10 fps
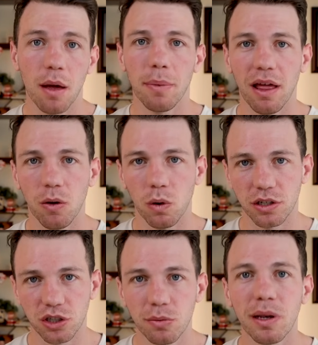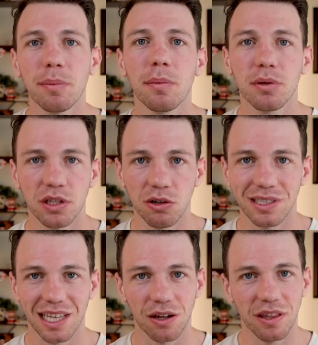But what too many people do
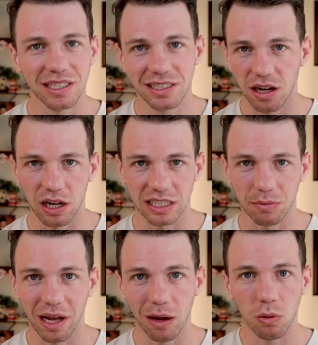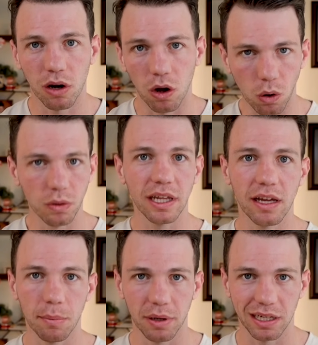is they go, this is awesome. I want only
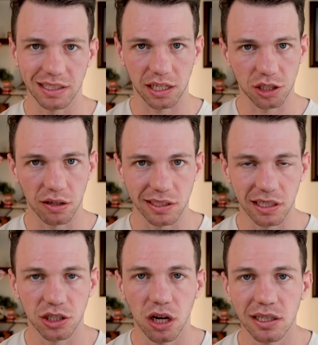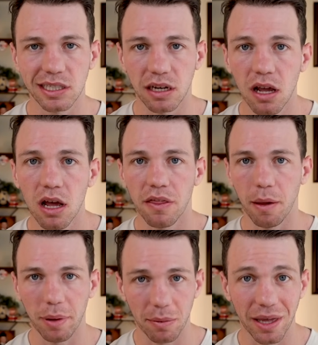companies like Johnson & Johnson
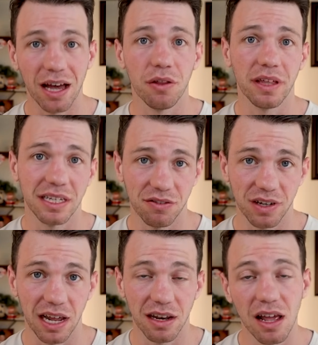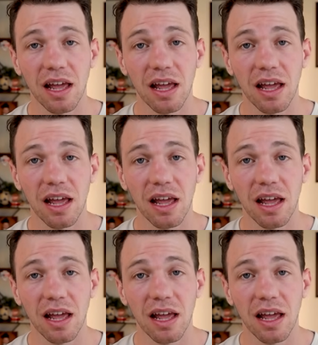that pay me a healthy dividend.